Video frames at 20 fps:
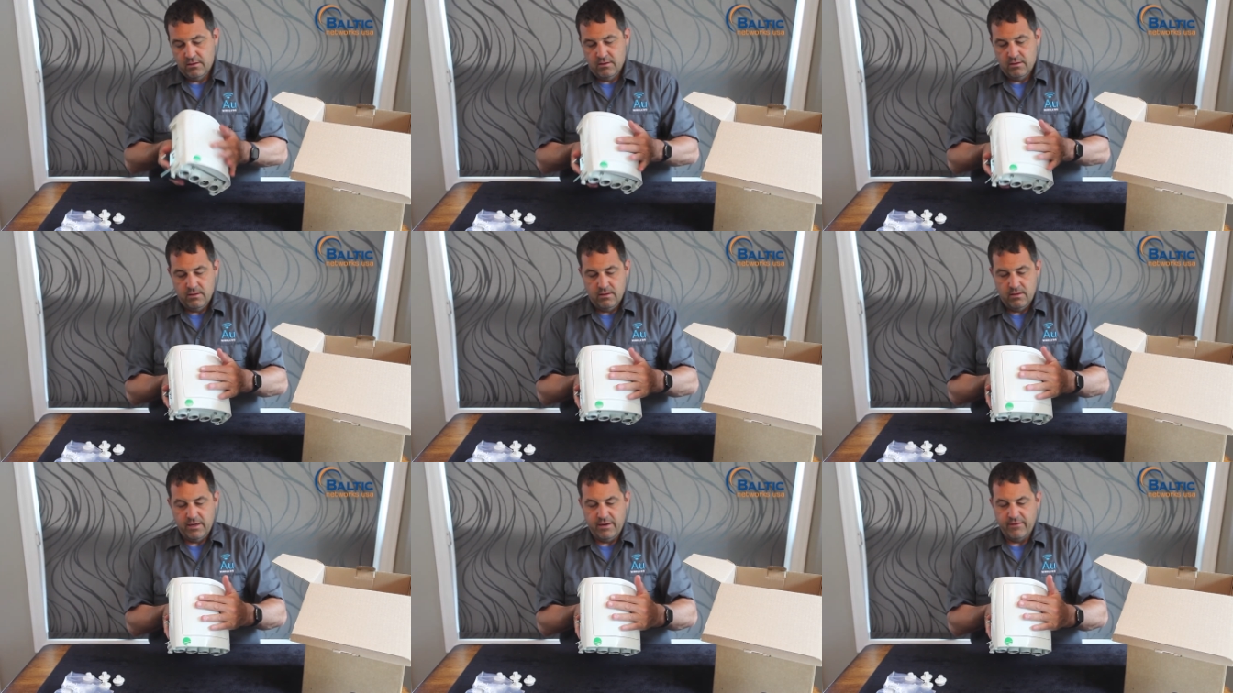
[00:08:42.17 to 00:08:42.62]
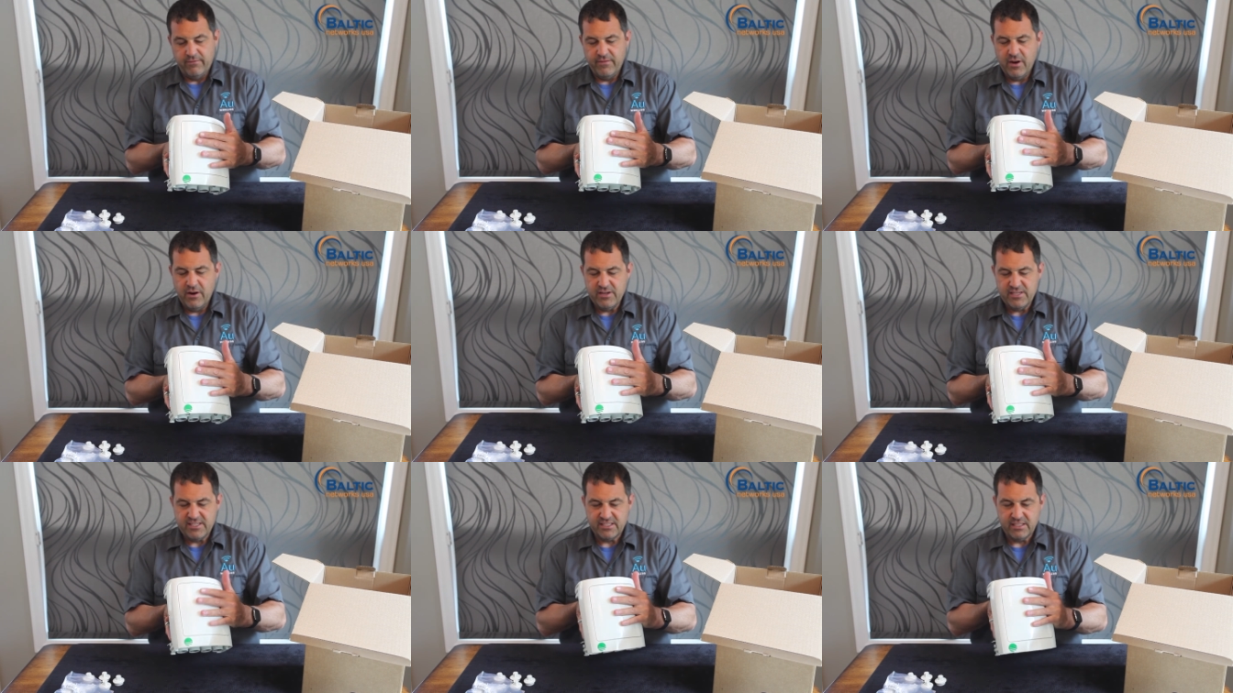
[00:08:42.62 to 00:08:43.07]
They have a
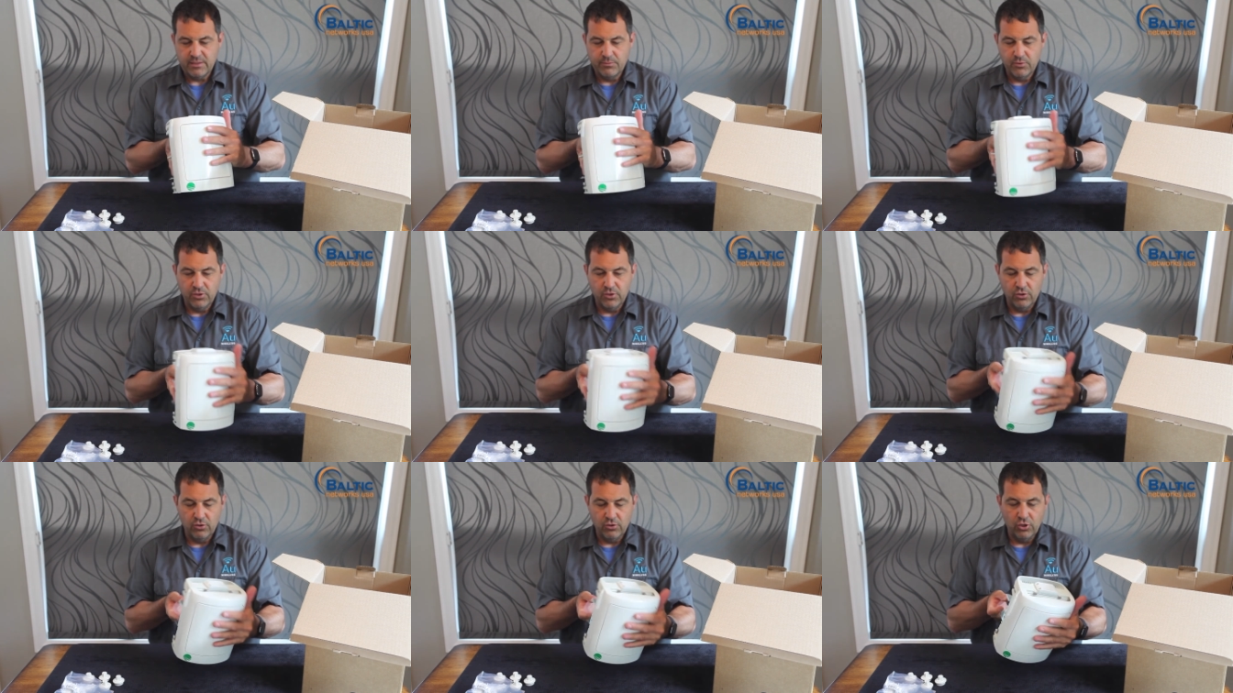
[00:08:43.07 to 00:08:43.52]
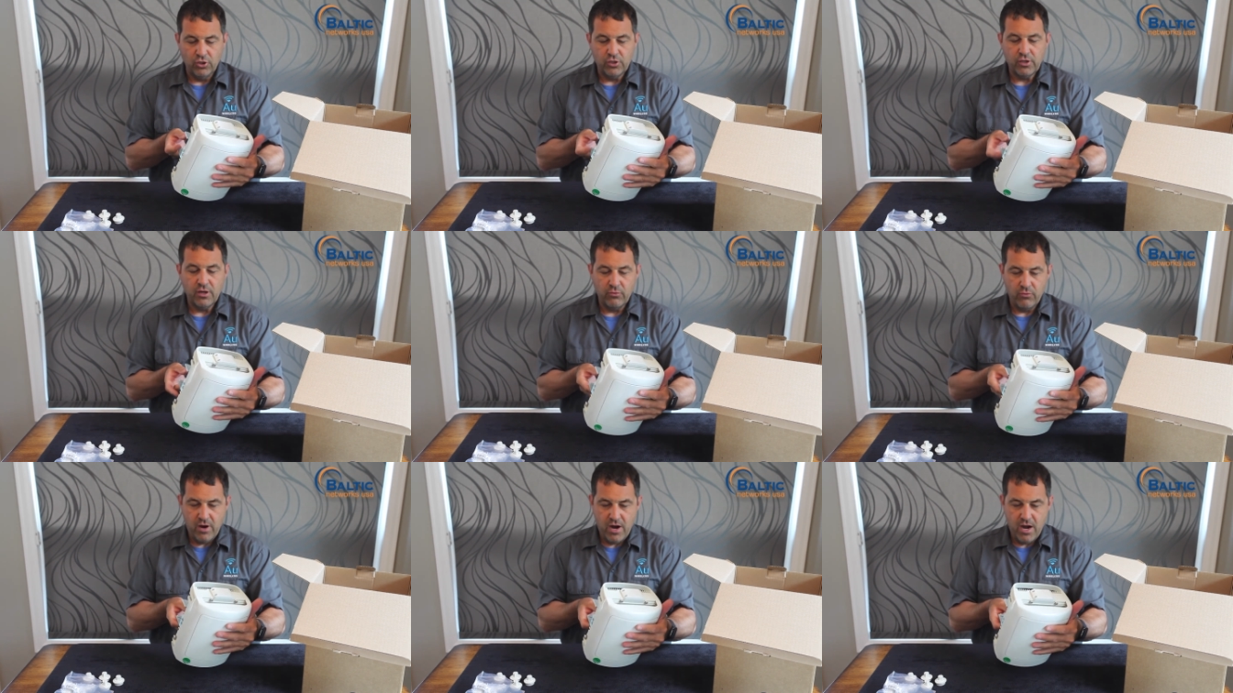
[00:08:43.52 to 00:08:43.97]
very similar
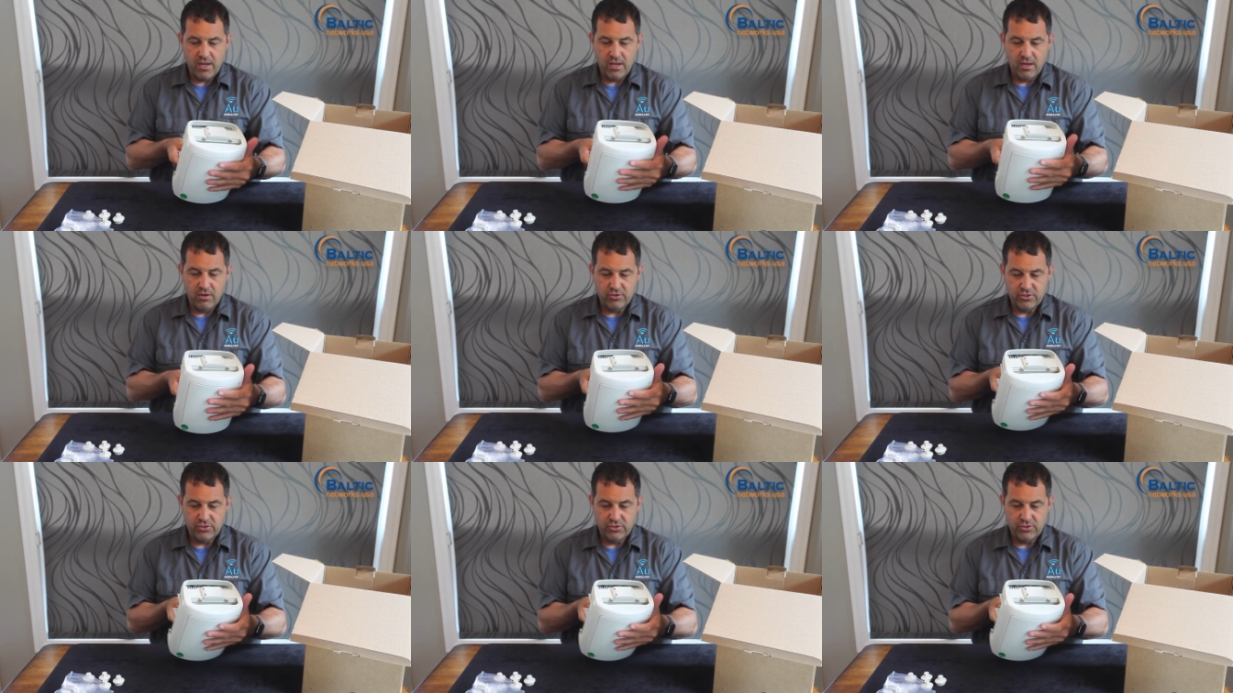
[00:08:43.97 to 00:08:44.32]
looking radio